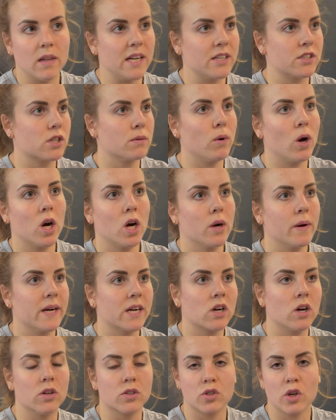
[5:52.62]
tomorrow I
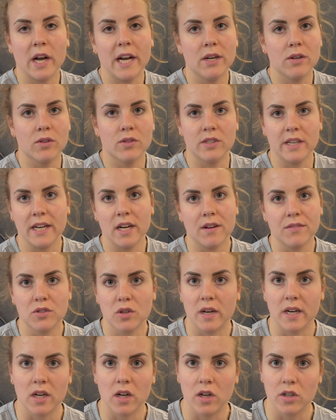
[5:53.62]
can't train, or the day after
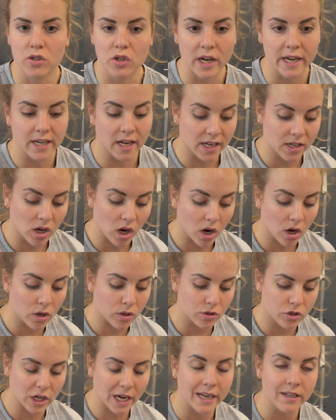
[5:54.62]
I can't train, I
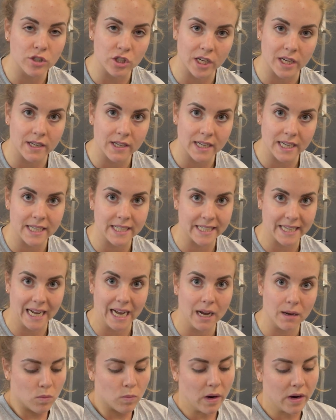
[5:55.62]
can't change it in the
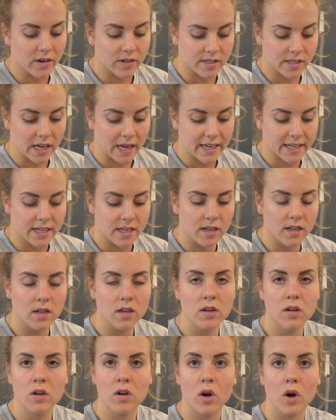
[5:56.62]
app. Whereas like
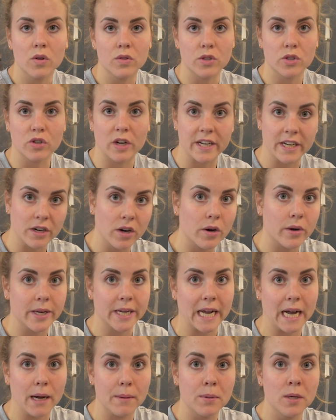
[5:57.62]
on the Train Heroic
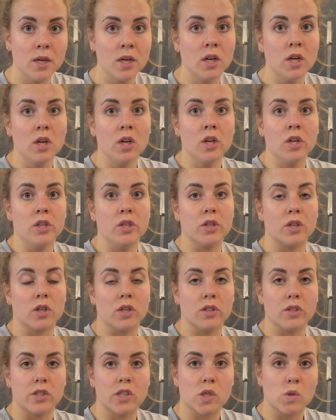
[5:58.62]
app, you
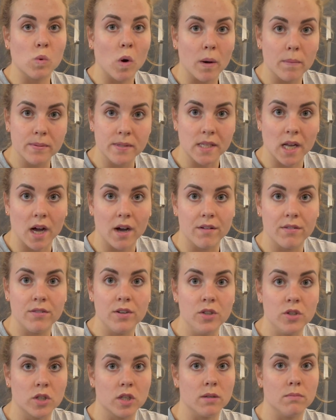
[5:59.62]
can swap stuff,
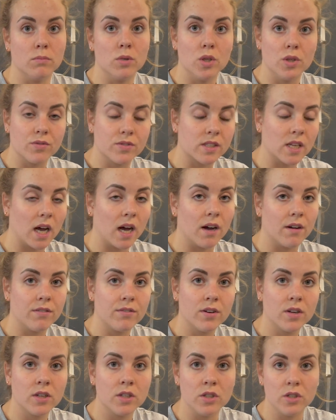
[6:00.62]
you can move stuff,
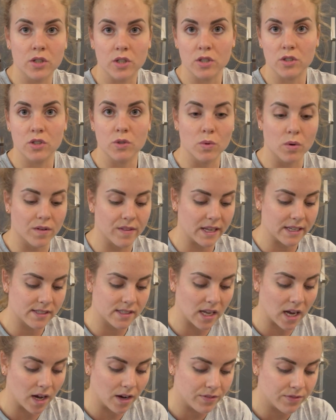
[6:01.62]
you can do all of that
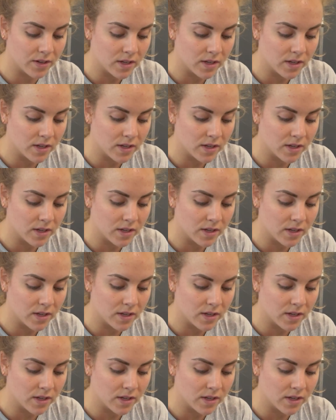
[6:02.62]
stuff,